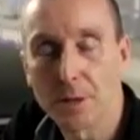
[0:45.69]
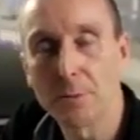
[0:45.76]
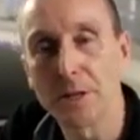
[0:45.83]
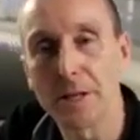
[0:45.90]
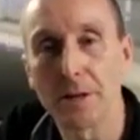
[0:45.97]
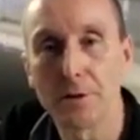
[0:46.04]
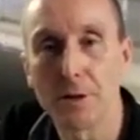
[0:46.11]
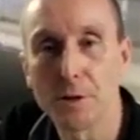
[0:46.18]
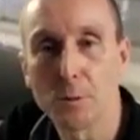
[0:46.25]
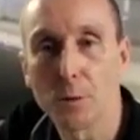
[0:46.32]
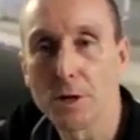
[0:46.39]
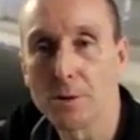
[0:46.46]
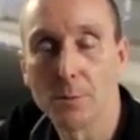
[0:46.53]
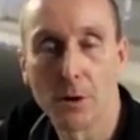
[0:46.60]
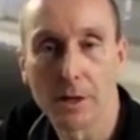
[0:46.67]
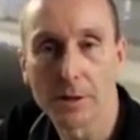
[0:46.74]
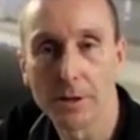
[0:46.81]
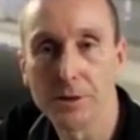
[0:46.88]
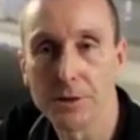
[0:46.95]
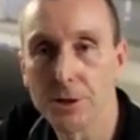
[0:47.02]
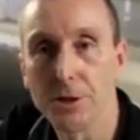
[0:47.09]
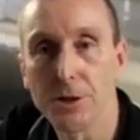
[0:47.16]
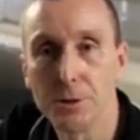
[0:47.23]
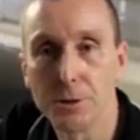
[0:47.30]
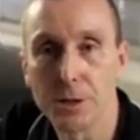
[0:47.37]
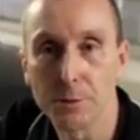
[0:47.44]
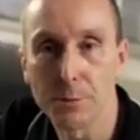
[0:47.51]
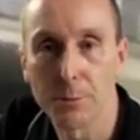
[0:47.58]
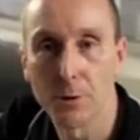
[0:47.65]
some of the areas where you might consider
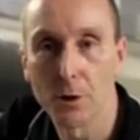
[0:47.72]
using